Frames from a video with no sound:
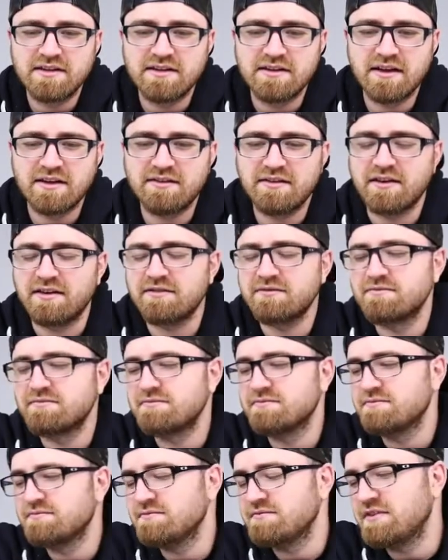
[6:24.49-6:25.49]
Nothing.
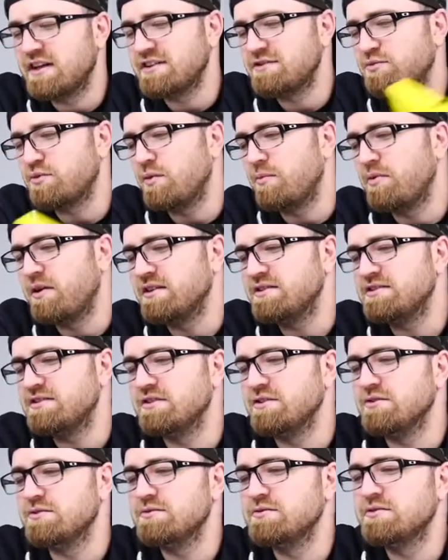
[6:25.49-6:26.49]
That's robust
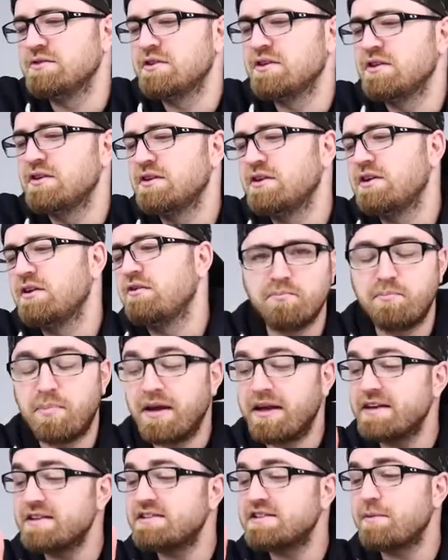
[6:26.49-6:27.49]
too.
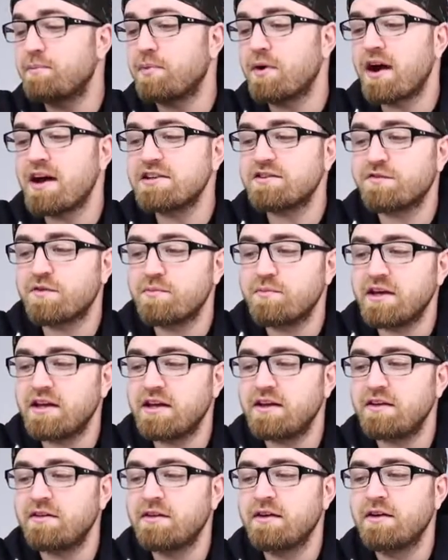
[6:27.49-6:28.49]
Biggest surprise for
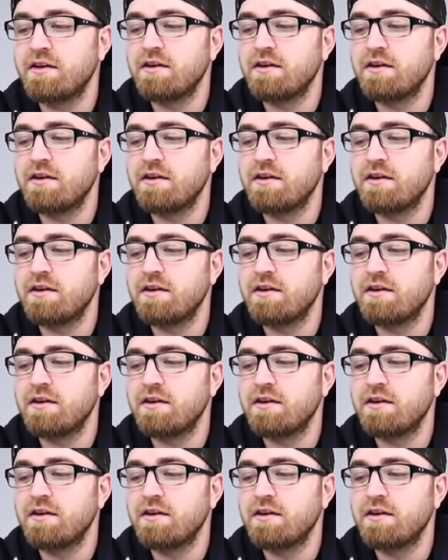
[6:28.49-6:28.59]
me,